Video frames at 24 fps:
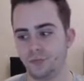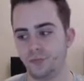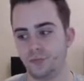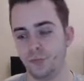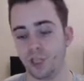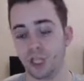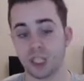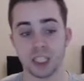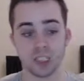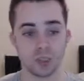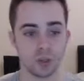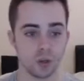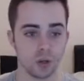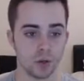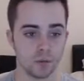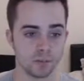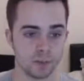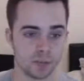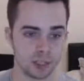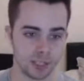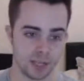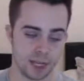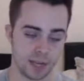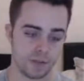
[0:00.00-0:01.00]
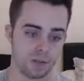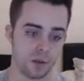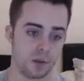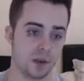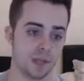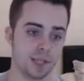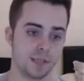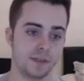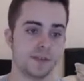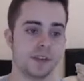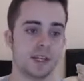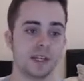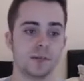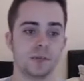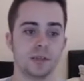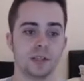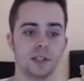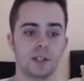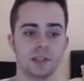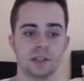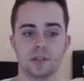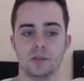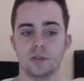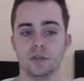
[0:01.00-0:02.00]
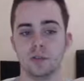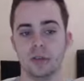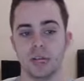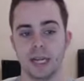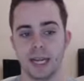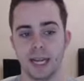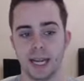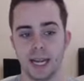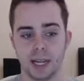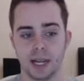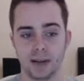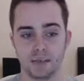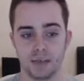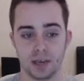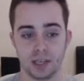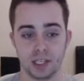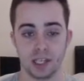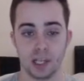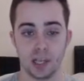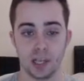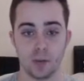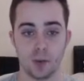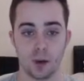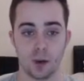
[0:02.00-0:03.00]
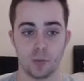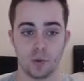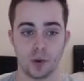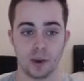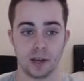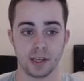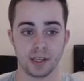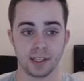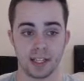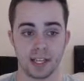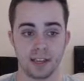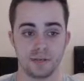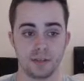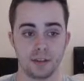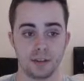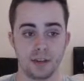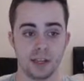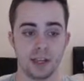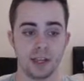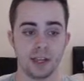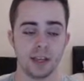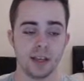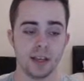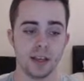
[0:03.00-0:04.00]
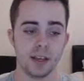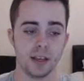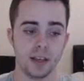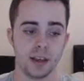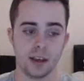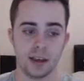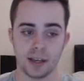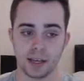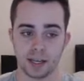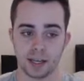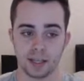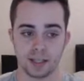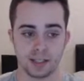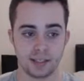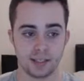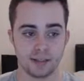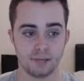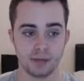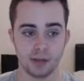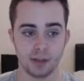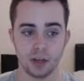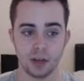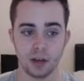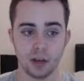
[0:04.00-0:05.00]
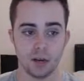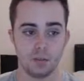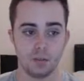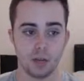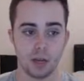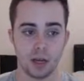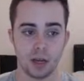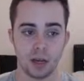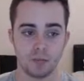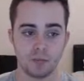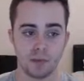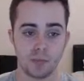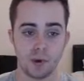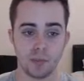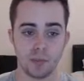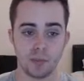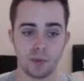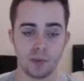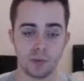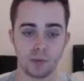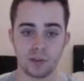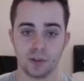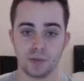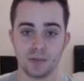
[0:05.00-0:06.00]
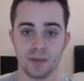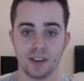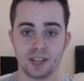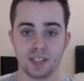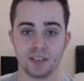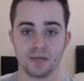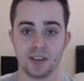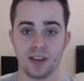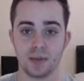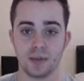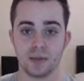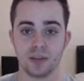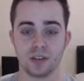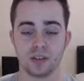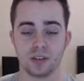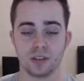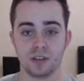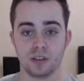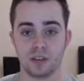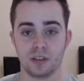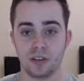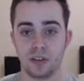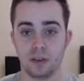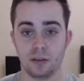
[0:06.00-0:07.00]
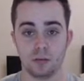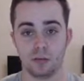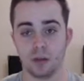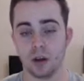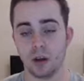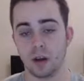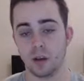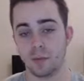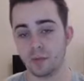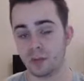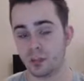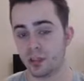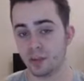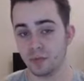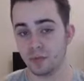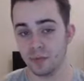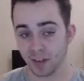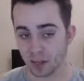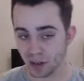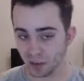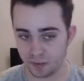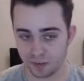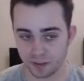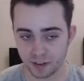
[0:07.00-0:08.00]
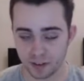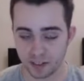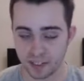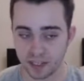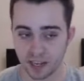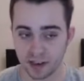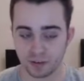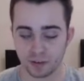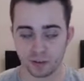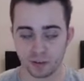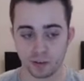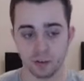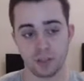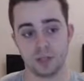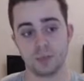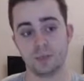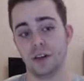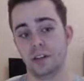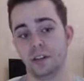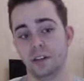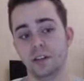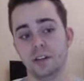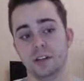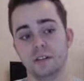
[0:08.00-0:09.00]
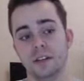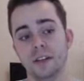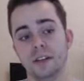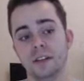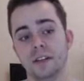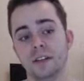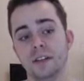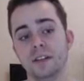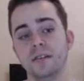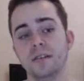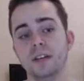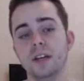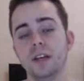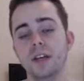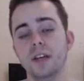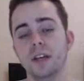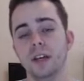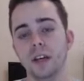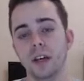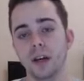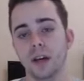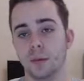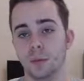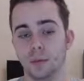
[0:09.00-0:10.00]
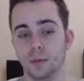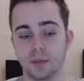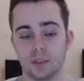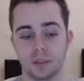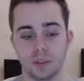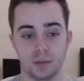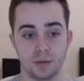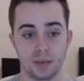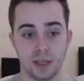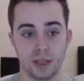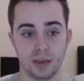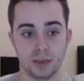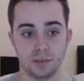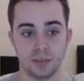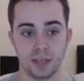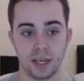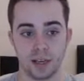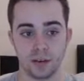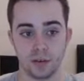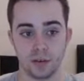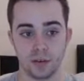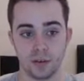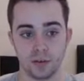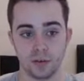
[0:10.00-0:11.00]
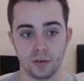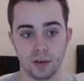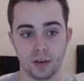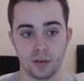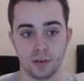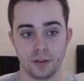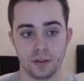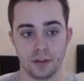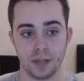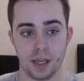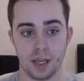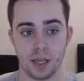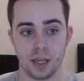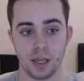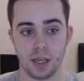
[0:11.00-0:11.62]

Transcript: Gliscor because I have got ways of dealing with the Gliscor in my Slowbro pretty safely. I can, you know, uh, Ribombee will do massive damage because I'm assuming it'll be Fizz Death and not specially defensive because um, it will help take on the